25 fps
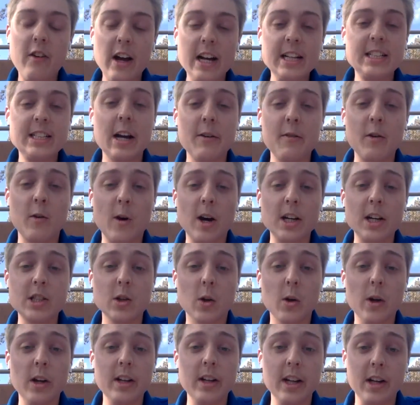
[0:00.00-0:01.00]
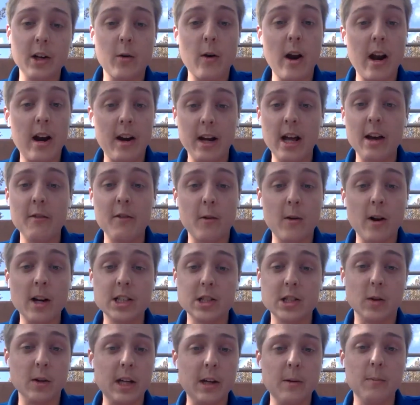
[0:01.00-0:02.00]
face Evan Russell. And then credit Evan
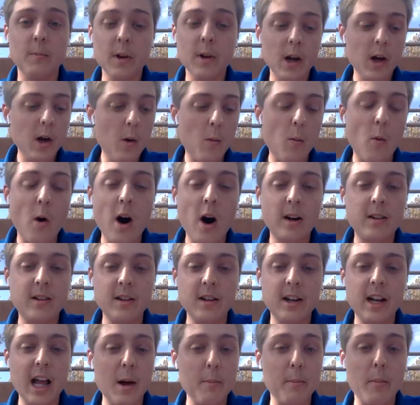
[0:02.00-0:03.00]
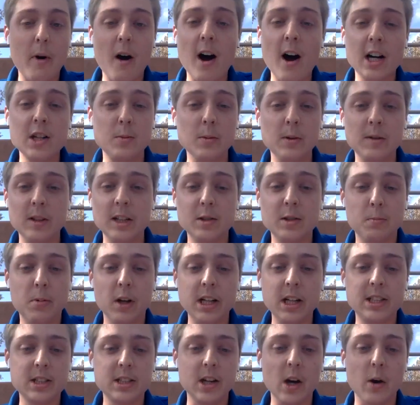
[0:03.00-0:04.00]
Russell, he walked into that box with this
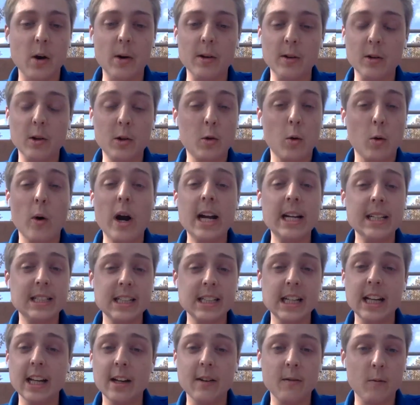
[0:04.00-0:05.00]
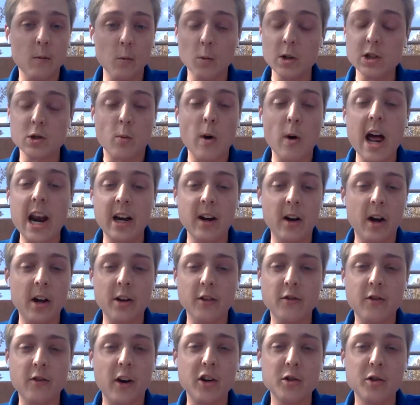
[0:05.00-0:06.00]
place going crazy and was ready
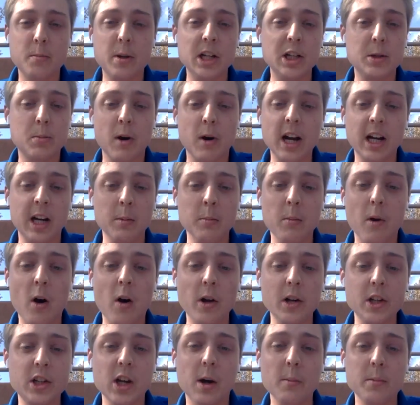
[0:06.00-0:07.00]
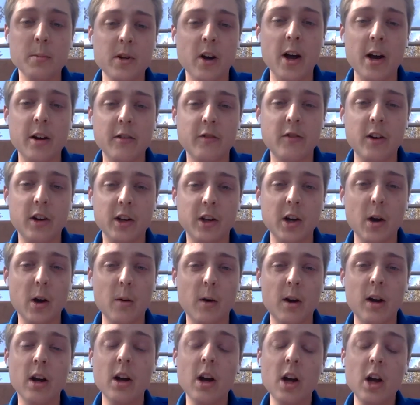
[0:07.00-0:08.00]
on the first pitch breaking ball and jumped on it for to
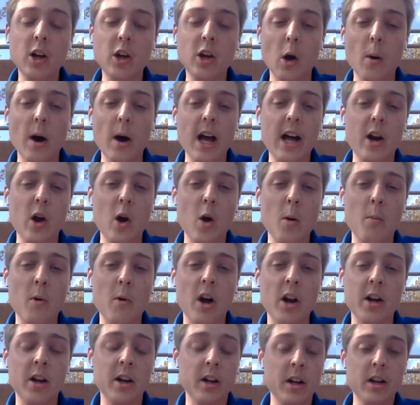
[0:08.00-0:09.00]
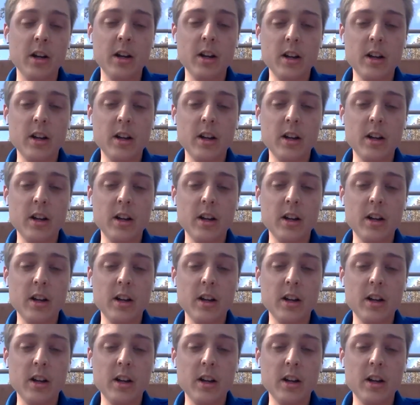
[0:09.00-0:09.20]
go ahead home run.